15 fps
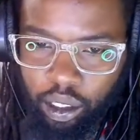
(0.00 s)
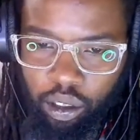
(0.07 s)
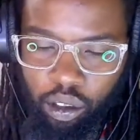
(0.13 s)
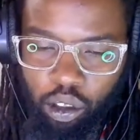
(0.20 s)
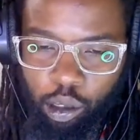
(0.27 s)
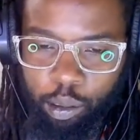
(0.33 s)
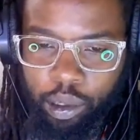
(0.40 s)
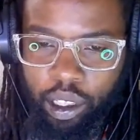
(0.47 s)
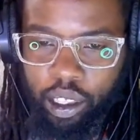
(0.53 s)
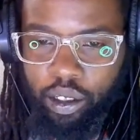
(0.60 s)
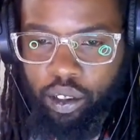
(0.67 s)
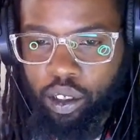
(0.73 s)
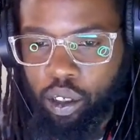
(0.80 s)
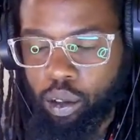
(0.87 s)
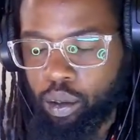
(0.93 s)
You know what I'm saying?
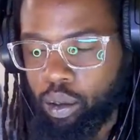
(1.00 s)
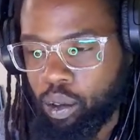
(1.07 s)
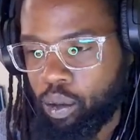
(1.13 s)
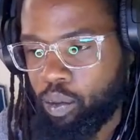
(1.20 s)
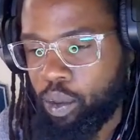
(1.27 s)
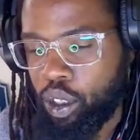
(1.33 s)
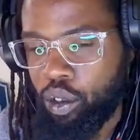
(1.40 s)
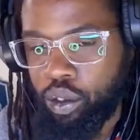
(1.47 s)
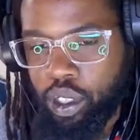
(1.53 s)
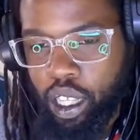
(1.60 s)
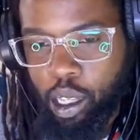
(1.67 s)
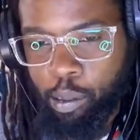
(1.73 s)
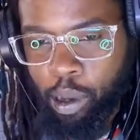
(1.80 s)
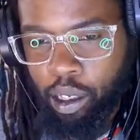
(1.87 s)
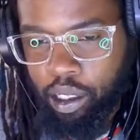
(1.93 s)
So when you
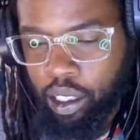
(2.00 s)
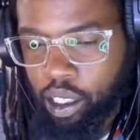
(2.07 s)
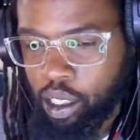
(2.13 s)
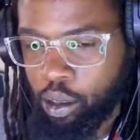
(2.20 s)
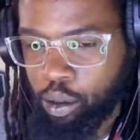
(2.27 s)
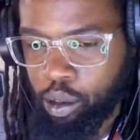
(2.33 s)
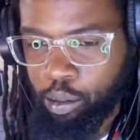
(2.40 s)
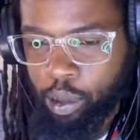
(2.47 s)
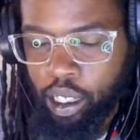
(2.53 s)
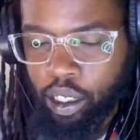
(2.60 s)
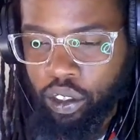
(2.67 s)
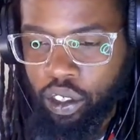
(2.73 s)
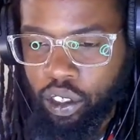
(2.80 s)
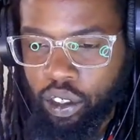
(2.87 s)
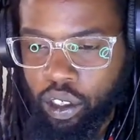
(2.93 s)
think about the Eagles,
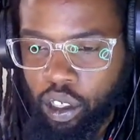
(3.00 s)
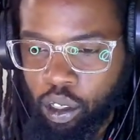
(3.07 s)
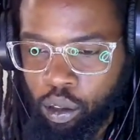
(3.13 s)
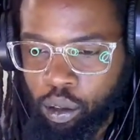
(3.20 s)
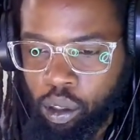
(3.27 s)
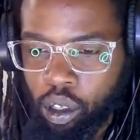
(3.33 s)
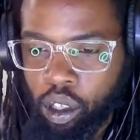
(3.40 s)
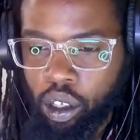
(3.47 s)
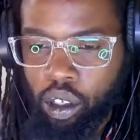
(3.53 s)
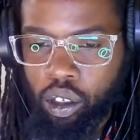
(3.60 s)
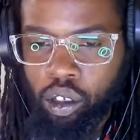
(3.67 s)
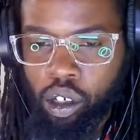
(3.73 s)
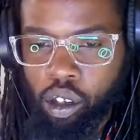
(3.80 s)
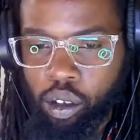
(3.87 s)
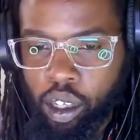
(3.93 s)
man, just know,
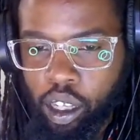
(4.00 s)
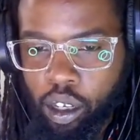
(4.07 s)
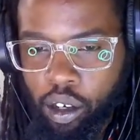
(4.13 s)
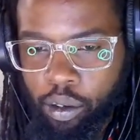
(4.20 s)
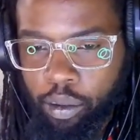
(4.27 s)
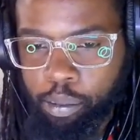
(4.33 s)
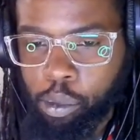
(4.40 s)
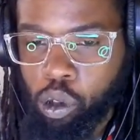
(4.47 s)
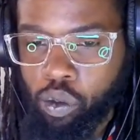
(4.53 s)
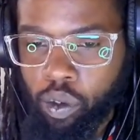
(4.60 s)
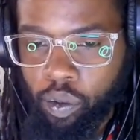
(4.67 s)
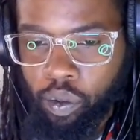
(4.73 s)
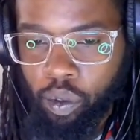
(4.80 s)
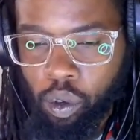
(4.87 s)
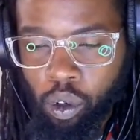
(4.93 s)
you know, here
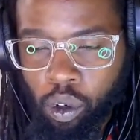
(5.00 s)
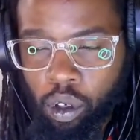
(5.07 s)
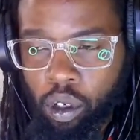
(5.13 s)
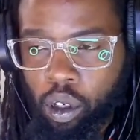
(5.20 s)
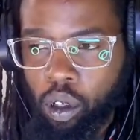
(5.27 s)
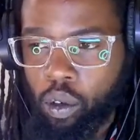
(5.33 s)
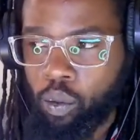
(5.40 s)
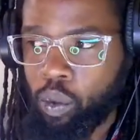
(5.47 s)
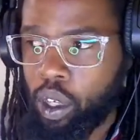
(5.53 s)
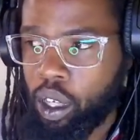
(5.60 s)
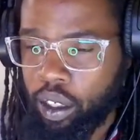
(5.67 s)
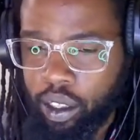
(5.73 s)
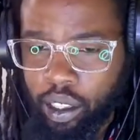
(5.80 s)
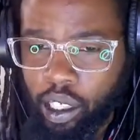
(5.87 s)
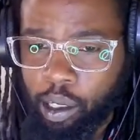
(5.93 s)
moving forward, we are
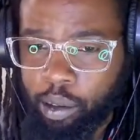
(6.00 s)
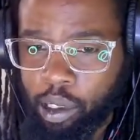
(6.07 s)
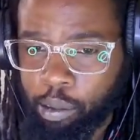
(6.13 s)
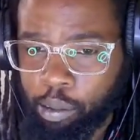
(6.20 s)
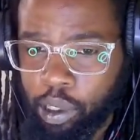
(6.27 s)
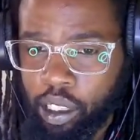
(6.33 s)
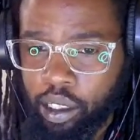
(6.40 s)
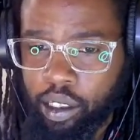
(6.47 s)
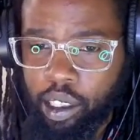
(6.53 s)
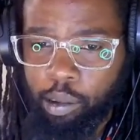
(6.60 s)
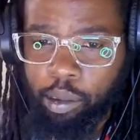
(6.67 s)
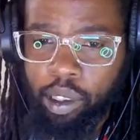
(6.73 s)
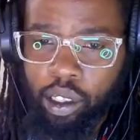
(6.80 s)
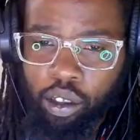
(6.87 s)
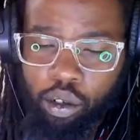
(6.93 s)
set up to be
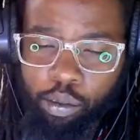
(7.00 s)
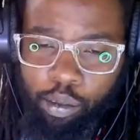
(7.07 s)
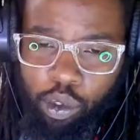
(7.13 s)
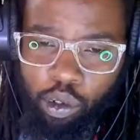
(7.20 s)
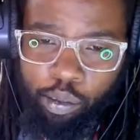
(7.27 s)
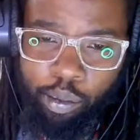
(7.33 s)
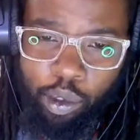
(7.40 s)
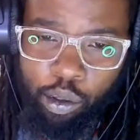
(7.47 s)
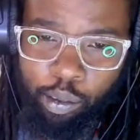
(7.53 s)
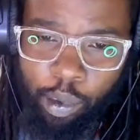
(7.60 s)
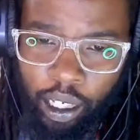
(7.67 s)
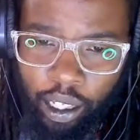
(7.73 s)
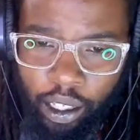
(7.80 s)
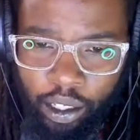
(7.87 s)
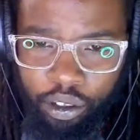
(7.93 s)
something you
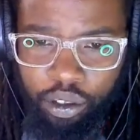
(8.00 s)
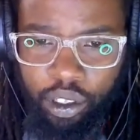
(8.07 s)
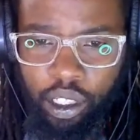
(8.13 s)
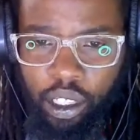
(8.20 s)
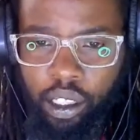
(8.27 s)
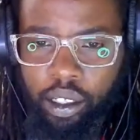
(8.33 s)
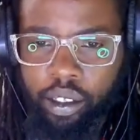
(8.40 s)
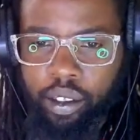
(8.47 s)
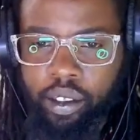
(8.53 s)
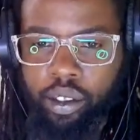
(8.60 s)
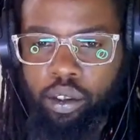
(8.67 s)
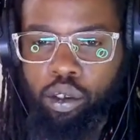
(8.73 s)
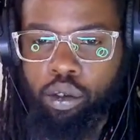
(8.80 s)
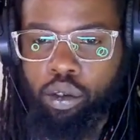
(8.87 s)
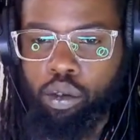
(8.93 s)
might not understand.
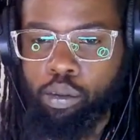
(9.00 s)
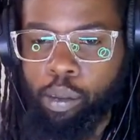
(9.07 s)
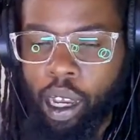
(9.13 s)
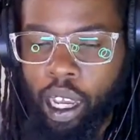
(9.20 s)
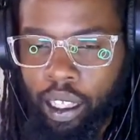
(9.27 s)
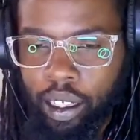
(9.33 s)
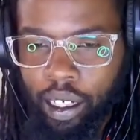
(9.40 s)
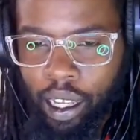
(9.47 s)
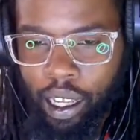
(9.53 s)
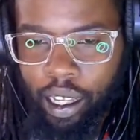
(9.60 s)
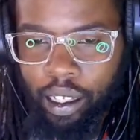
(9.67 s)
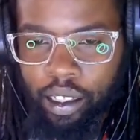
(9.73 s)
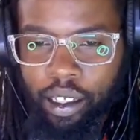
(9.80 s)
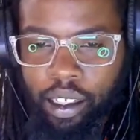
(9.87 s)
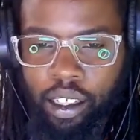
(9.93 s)
You might
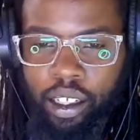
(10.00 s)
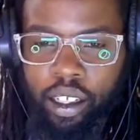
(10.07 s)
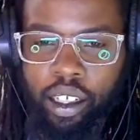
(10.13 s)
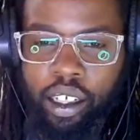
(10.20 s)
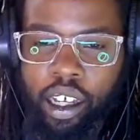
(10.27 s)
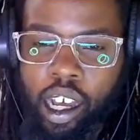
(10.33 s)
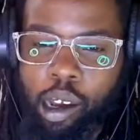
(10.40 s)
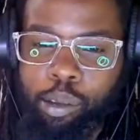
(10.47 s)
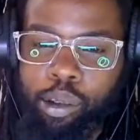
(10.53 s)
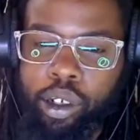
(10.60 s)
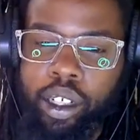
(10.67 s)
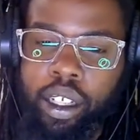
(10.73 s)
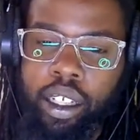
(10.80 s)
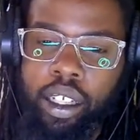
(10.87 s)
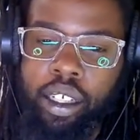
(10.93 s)
not
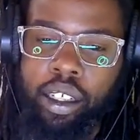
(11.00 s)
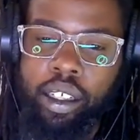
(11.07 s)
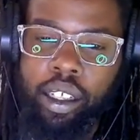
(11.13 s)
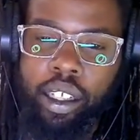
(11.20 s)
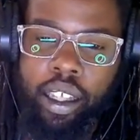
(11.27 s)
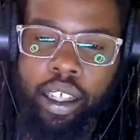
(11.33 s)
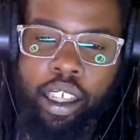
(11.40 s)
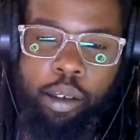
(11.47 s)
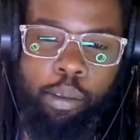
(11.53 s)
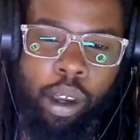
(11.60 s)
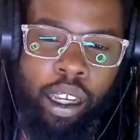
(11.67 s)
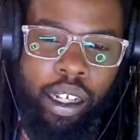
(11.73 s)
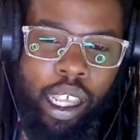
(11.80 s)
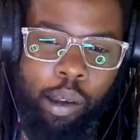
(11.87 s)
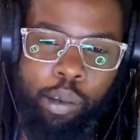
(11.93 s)
comprehend. It
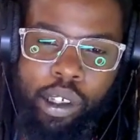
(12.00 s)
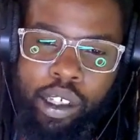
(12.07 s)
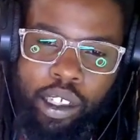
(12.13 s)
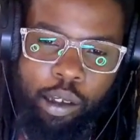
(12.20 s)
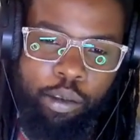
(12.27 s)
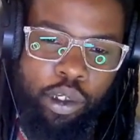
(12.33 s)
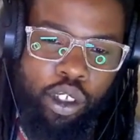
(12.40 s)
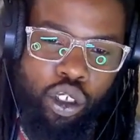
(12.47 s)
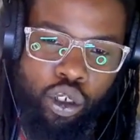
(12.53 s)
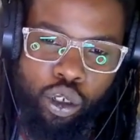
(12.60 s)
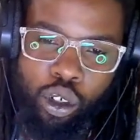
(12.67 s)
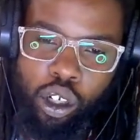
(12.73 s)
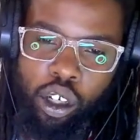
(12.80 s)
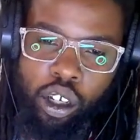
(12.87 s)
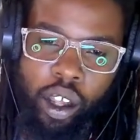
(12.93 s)
might not be something
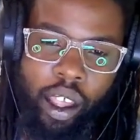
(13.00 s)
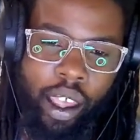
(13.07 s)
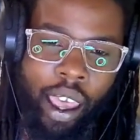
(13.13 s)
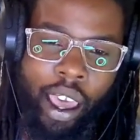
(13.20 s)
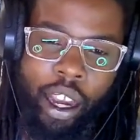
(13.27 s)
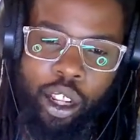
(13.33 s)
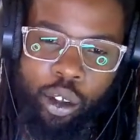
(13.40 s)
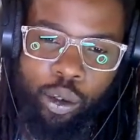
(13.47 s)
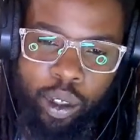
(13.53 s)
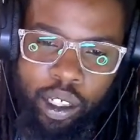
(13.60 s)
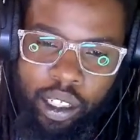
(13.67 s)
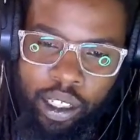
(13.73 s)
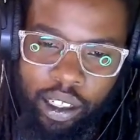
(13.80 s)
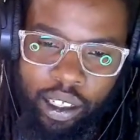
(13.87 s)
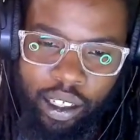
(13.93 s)
you're
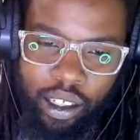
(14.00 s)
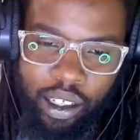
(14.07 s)
adequately